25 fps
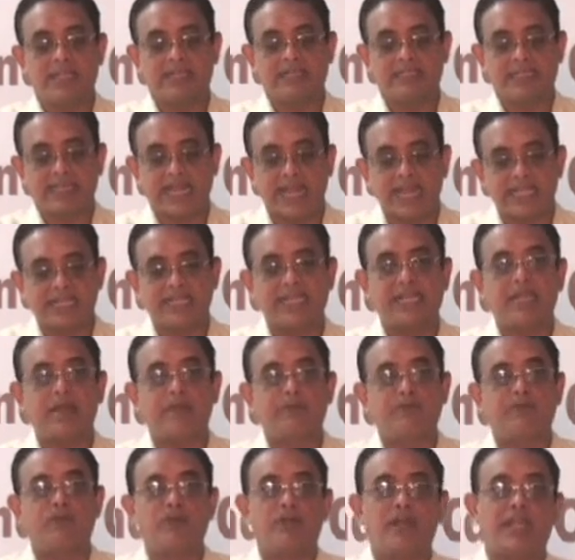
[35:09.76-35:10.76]
it cracking
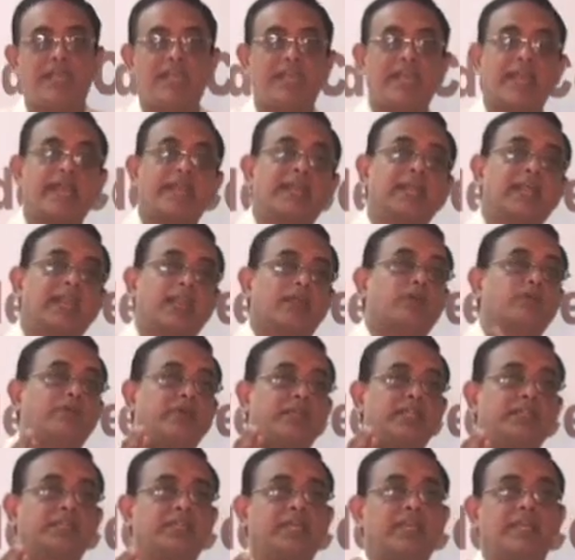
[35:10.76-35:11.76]
up fully and
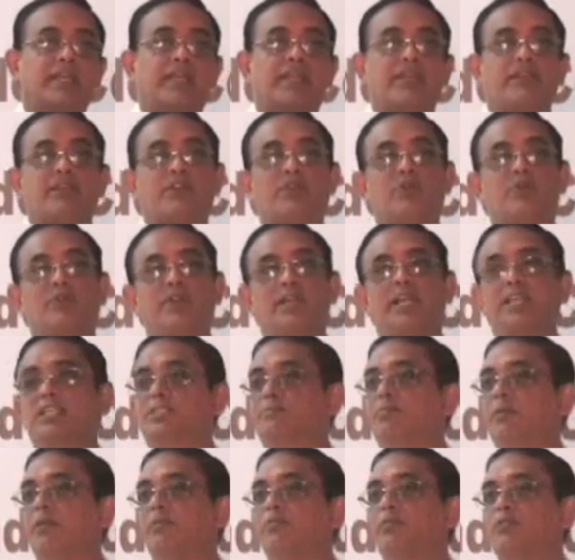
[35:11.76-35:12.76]
allowing the nucleus
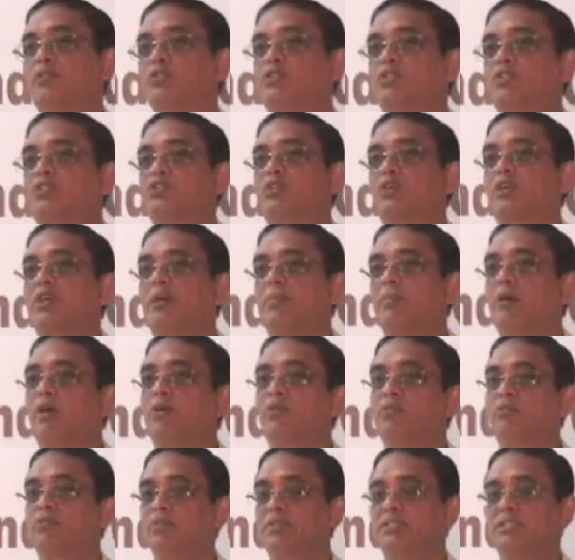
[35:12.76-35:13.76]
pulposus to come
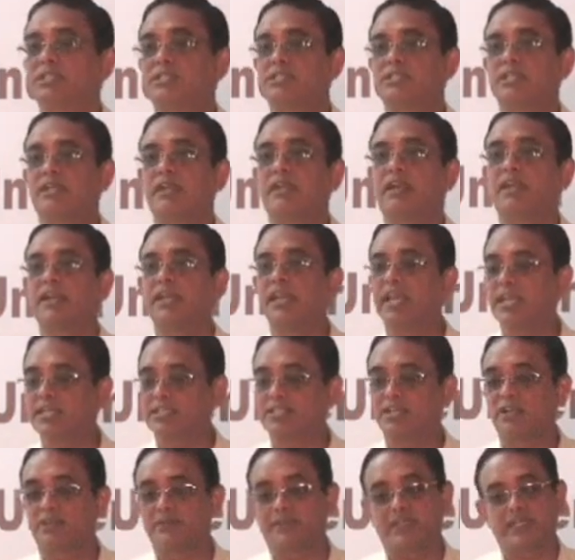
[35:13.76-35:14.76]
out, which is the
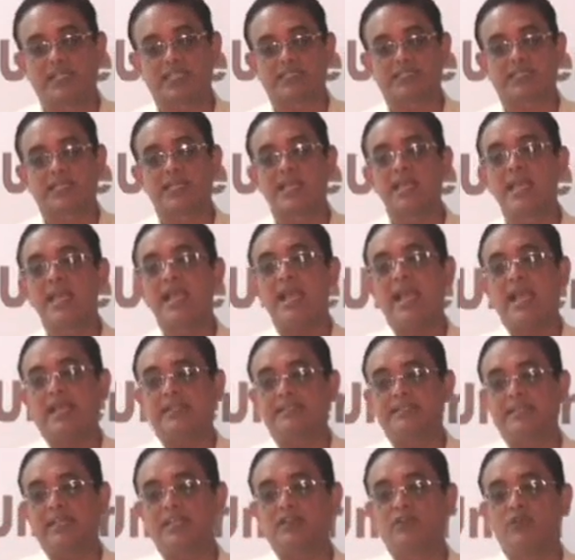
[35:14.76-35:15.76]
herniation of the disc.
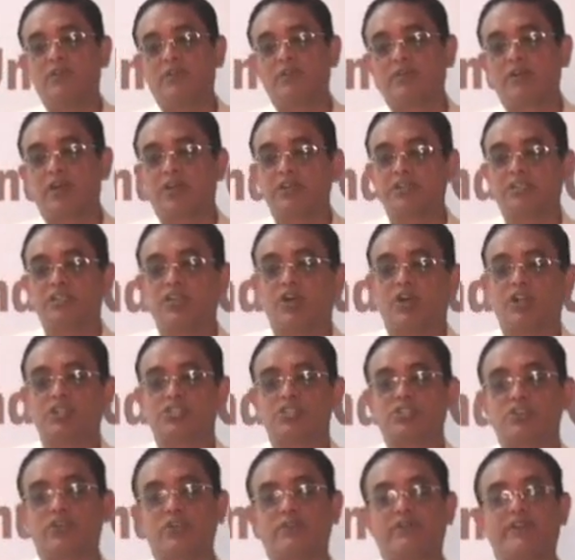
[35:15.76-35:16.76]
And then you have got the
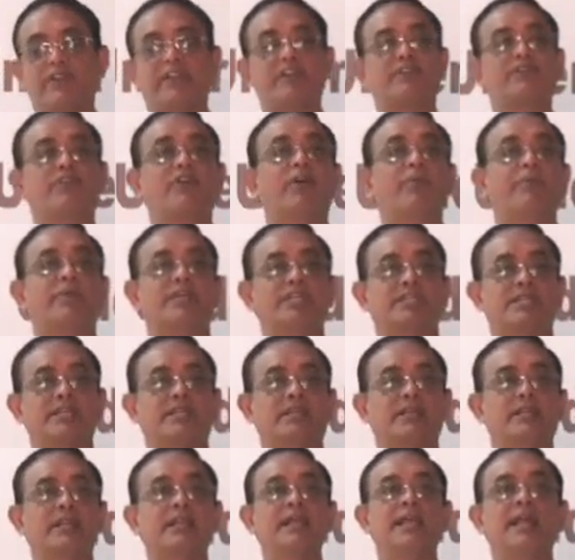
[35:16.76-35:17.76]
osteophyte
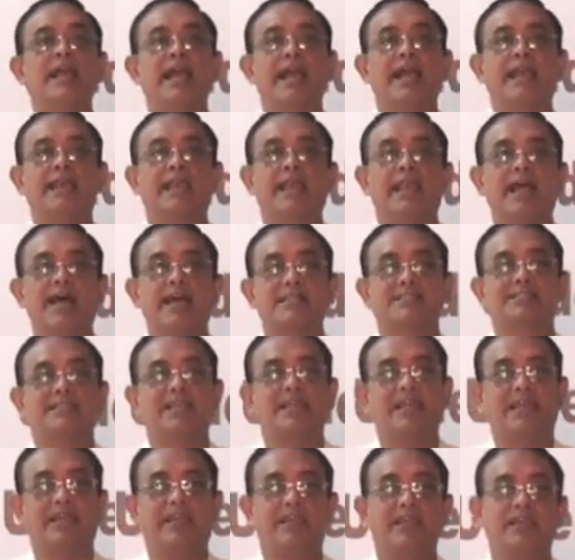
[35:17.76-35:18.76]
formation, and
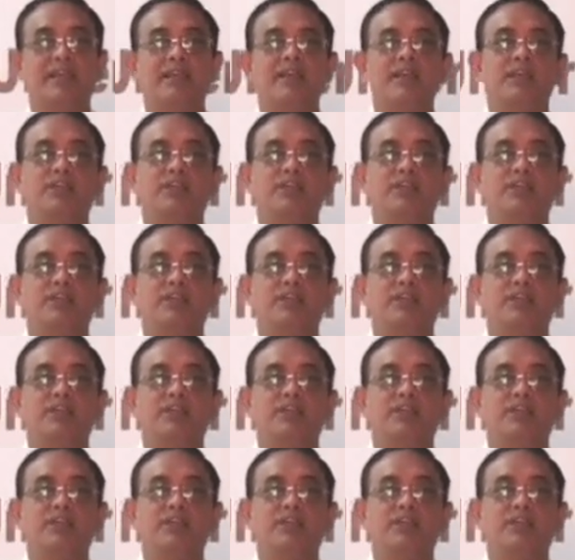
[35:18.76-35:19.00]
lastly